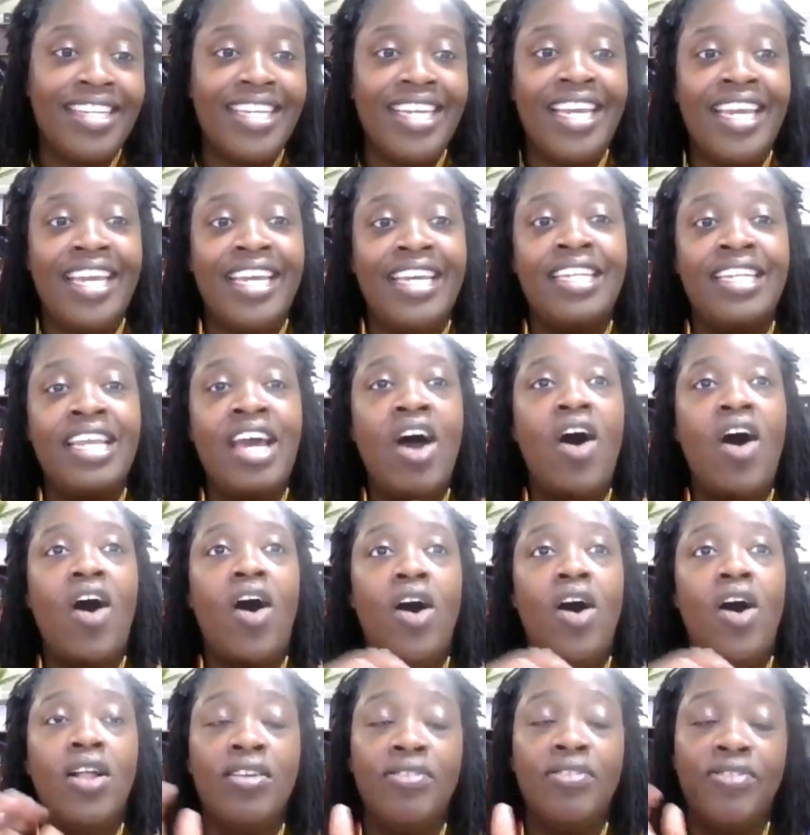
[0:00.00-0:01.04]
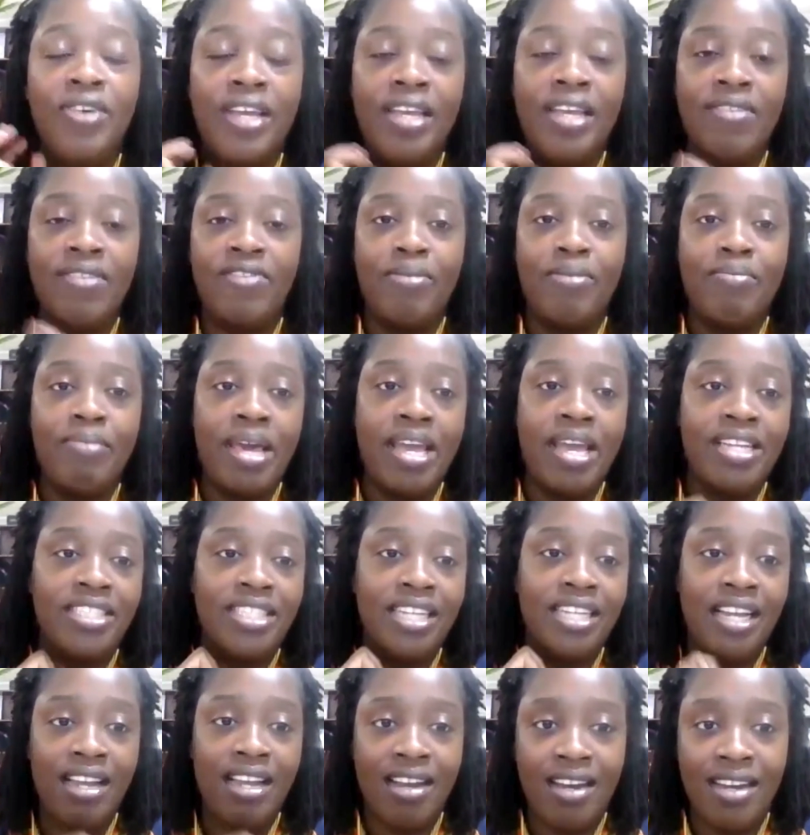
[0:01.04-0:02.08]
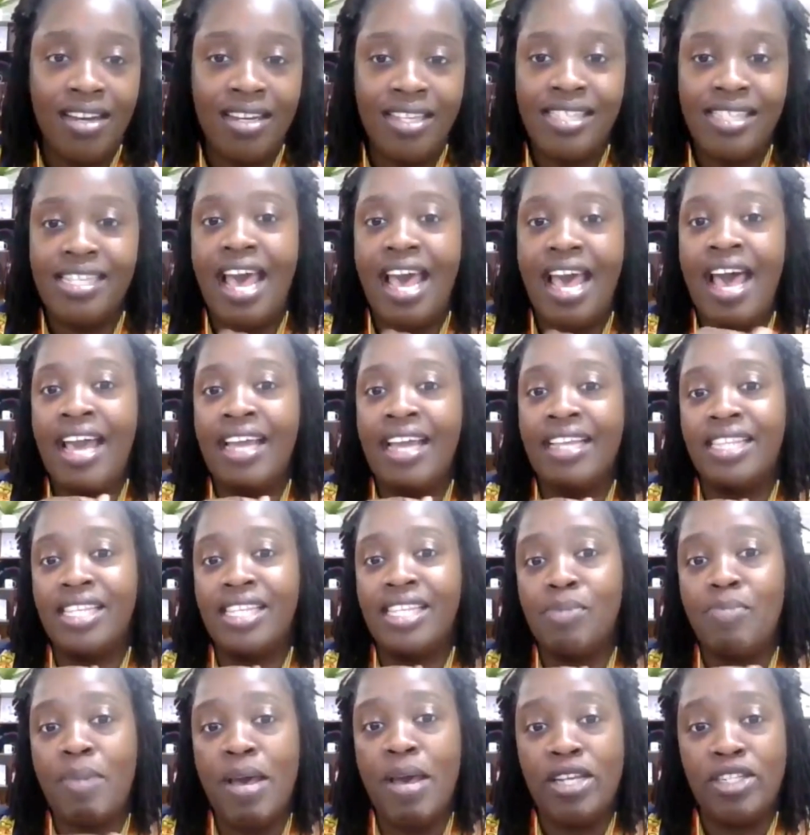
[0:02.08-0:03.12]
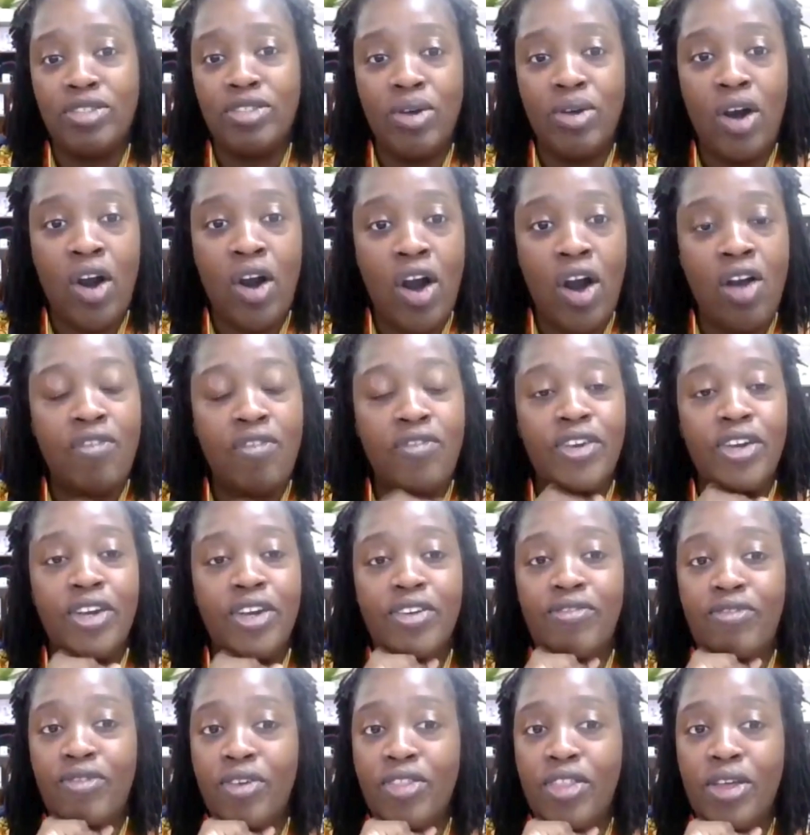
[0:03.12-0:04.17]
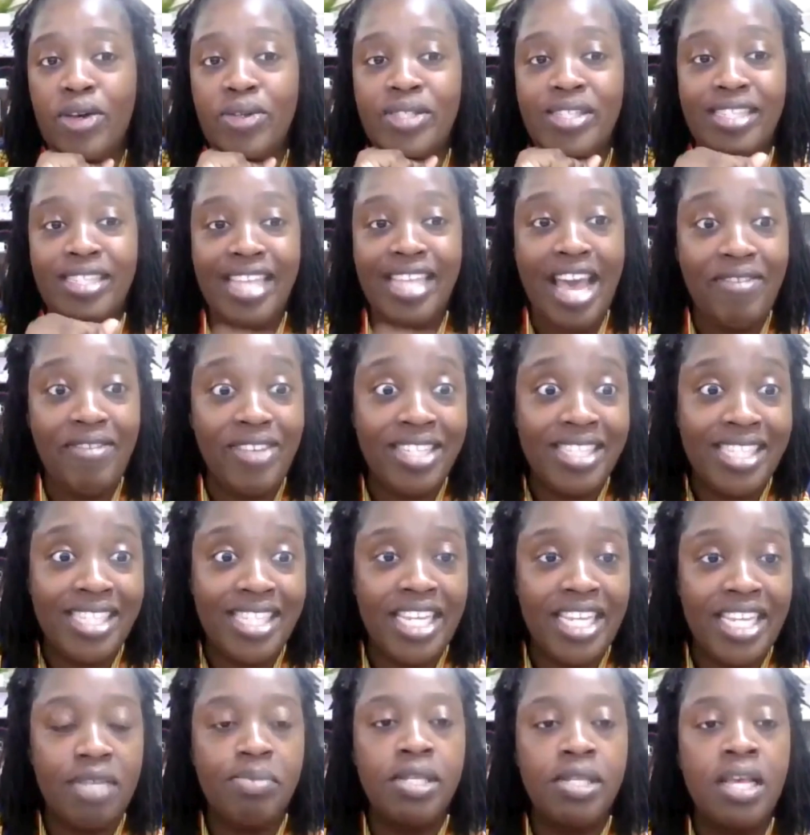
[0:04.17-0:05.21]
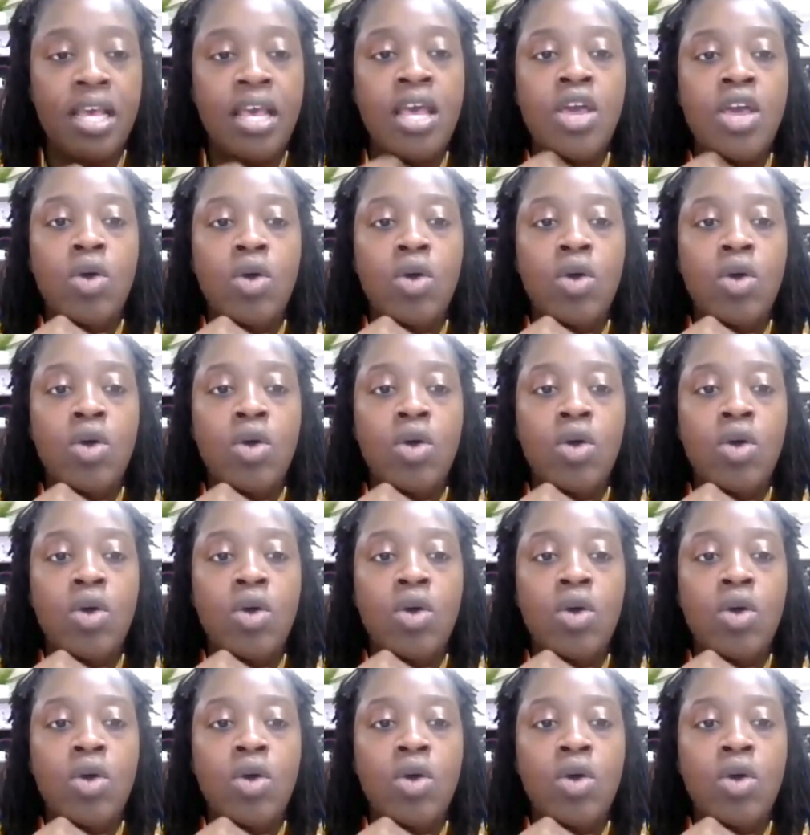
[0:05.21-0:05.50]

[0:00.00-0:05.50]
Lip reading: Again, all of her information, contact, the special offer for those 7 tips